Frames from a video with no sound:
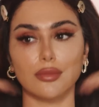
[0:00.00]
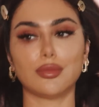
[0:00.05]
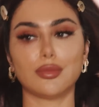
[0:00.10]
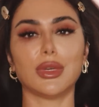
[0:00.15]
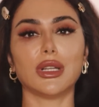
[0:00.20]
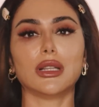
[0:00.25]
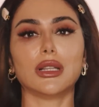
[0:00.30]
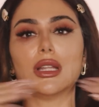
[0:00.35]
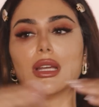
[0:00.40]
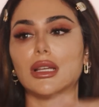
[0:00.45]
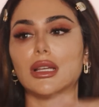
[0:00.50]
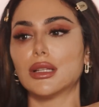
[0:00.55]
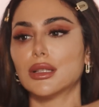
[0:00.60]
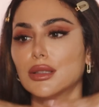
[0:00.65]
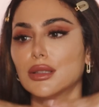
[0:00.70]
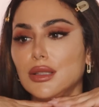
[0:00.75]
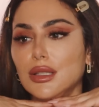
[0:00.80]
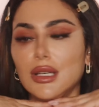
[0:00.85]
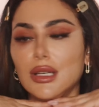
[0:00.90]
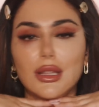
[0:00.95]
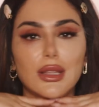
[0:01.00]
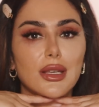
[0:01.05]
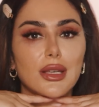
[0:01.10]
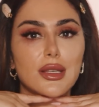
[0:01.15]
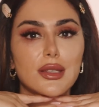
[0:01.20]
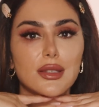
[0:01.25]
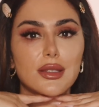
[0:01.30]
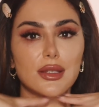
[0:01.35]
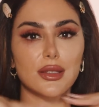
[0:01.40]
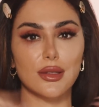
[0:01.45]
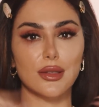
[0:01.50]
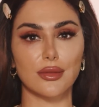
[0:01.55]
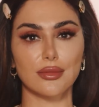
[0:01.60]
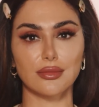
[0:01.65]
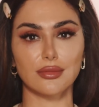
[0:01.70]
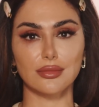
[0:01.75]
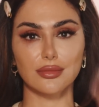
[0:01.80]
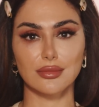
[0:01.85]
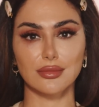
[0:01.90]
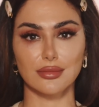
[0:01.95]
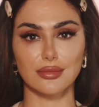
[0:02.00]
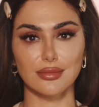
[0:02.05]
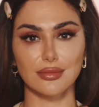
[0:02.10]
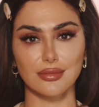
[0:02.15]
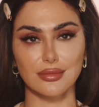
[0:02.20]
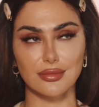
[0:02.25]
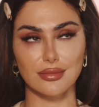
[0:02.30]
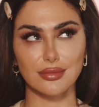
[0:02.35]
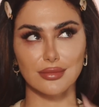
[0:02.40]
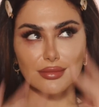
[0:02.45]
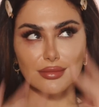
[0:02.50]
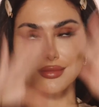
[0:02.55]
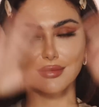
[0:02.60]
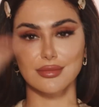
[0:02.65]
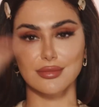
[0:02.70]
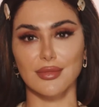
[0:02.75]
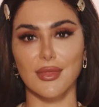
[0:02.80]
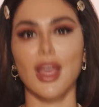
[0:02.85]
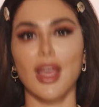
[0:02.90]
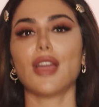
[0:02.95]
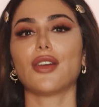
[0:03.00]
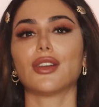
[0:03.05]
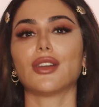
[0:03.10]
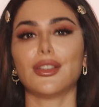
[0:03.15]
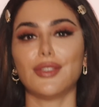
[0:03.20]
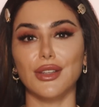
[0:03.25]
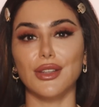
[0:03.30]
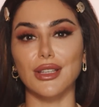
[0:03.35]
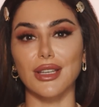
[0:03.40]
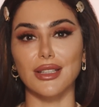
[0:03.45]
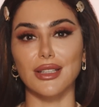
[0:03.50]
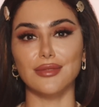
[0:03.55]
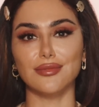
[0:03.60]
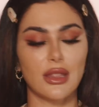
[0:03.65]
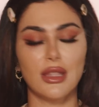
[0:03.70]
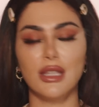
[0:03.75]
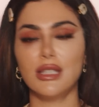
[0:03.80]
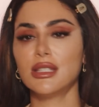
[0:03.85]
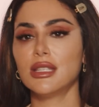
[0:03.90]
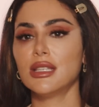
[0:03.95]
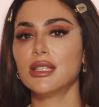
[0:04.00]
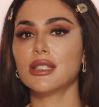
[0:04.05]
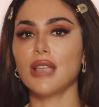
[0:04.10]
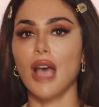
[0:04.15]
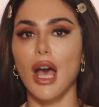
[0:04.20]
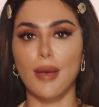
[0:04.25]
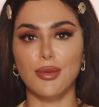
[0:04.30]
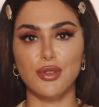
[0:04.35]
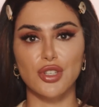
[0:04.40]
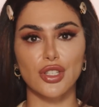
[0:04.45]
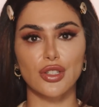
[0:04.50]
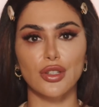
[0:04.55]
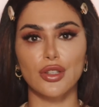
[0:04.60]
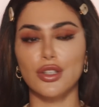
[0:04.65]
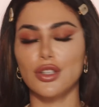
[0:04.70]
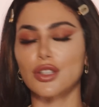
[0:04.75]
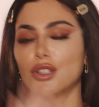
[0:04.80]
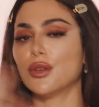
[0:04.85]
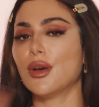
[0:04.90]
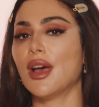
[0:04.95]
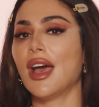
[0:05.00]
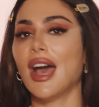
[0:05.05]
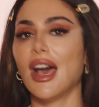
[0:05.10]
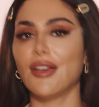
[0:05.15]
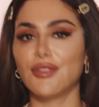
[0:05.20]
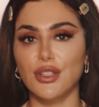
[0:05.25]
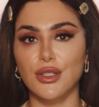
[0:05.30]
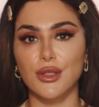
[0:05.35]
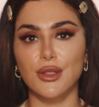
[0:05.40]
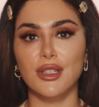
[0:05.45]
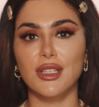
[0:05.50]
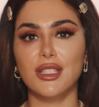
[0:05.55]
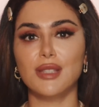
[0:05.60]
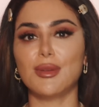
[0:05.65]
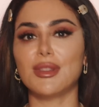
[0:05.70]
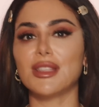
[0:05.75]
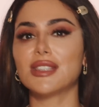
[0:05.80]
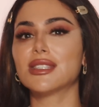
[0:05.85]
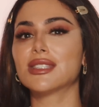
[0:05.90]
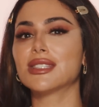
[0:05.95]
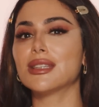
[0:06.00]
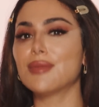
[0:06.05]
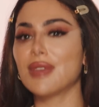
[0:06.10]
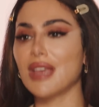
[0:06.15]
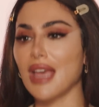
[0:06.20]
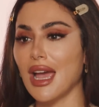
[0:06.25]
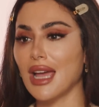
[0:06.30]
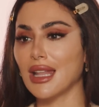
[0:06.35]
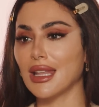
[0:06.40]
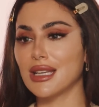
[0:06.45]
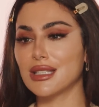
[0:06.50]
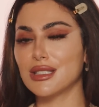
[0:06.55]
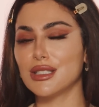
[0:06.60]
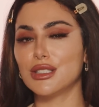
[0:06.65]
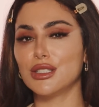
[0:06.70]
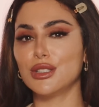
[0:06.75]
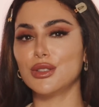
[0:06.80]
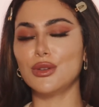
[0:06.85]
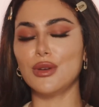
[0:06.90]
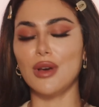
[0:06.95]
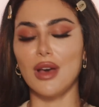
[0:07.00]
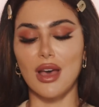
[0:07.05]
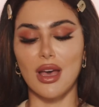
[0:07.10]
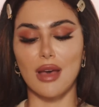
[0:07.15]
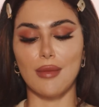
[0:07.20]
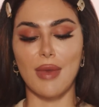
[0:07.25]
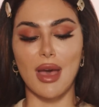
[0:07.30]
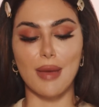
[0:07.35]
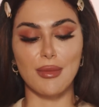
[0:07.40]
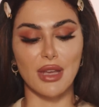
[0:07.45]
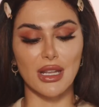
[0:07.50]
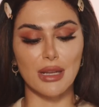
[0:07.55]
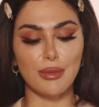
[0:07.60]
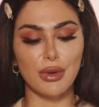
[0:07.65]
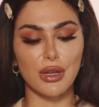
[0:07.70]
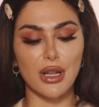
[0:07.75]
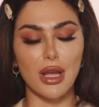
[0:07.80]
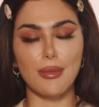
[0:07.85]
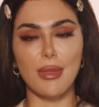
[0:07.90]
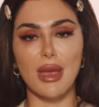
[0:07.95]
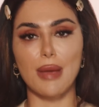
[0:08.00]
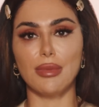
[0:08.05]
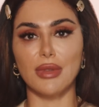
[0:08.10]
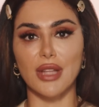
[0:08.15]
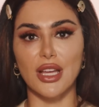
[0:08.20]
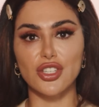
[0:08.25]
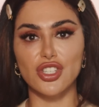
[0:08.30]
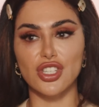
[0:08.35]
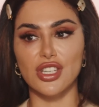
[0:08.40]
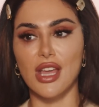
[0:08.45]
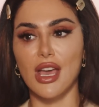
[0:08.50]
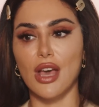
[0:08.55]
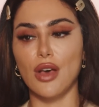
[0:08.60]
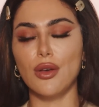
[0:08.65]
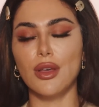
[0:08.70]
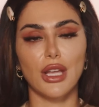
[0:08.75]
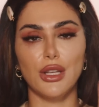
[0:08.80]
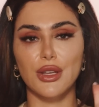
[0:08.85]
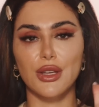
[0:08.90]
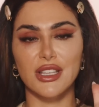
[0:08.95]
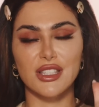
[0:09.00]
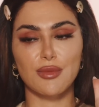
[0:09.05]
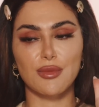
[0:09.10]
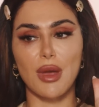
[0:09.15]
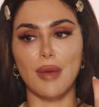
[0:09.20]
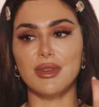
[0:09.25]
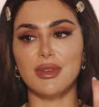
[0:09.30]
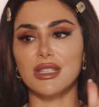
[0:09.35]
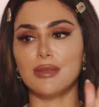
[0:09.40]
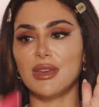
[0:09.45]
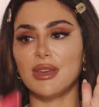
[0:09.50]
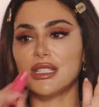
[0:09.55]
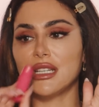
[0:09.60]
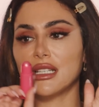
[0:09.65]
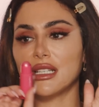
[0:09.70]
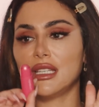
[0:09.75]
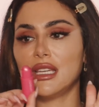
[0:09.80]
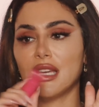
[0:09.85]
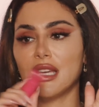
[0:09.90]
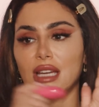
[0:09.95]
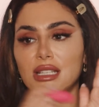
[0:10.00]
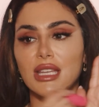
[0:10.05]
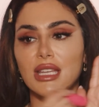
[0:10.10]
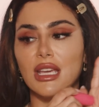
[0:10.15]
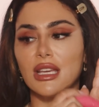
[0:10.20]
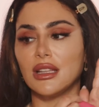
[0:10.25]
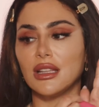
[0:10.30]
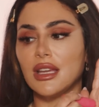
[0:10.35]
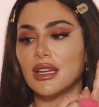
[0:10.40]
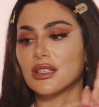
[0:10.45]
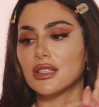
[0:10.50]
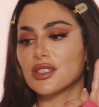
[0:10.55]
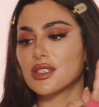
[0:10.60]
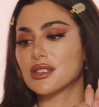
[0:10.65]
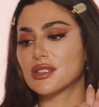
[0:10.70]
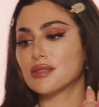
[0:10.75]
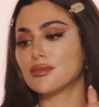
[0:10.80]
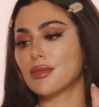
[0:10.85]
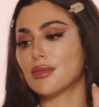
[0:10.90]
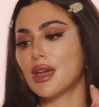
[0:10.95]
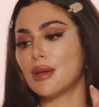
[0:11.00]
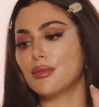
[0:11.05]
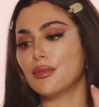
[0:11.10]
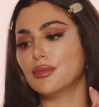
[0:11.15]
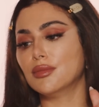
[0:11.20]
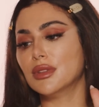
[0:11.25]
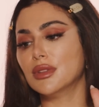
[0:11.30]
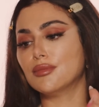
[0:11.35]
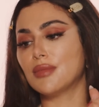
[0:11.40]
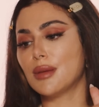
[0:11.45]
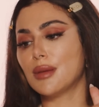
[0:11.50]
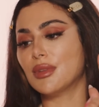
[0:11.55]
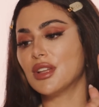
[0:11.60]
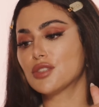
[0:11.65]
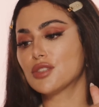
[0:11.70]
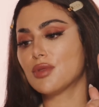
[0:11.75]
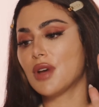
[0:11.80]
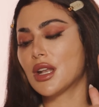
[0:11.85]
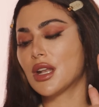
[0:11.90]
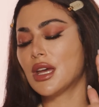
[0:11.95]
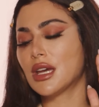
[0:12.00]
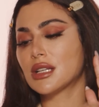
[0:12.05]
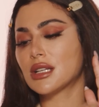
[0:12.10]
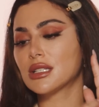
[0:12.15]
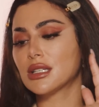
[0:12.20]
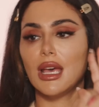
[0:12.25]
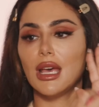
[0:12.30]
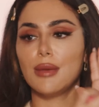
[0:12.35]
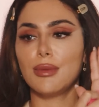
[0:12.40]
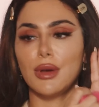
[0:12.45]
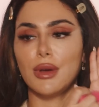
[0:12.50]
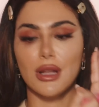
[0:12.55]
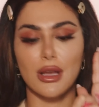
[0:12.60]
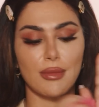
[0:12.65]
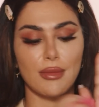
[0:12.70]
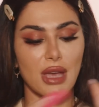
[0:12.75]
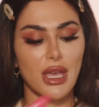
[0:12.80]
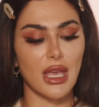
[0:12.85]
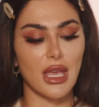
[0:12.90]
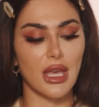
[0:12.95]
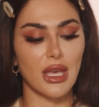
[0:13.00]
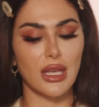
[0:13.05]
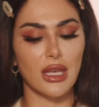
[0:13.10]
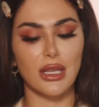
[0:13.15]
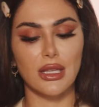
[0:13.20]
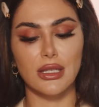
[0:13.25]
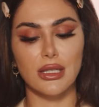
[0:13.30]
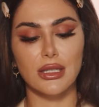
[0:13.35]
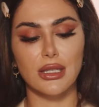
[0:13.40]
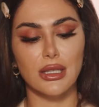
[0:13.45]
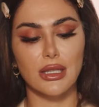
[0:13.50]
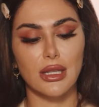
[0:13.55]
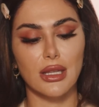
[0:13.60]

but like, look at this. I already feel good. This is optional. You don't have to do this, but this is something I like to do. I'm gonna put on my blush now. And you guys have probably seen my technique. I take like just my blush product, I put it on my hand,